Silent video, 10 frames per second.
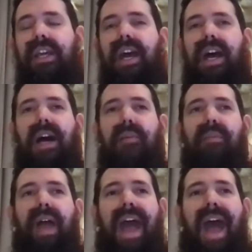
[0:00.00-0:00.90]

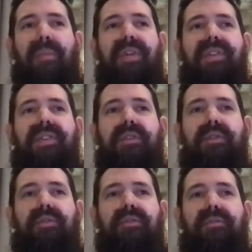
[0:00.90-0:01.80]
happens
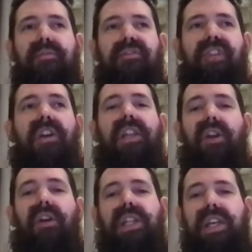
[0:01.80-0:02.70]
fairly
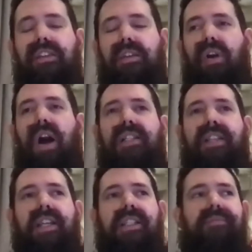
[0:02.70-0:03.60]
early in the
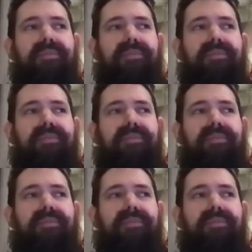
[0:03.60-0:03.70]
process.